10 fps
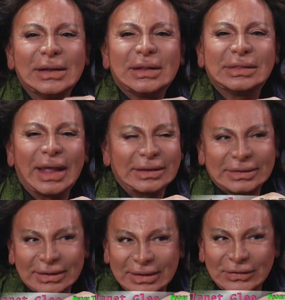That
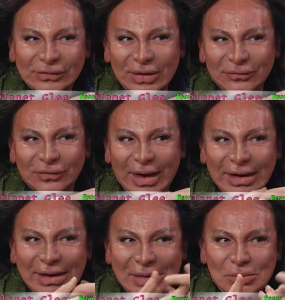is
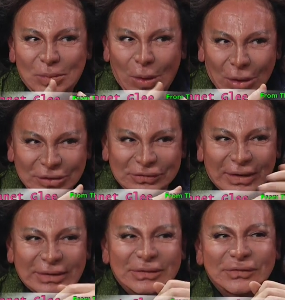very
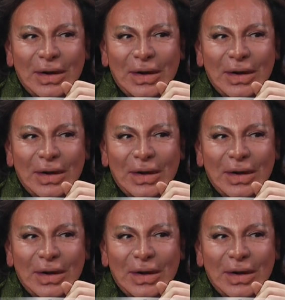important.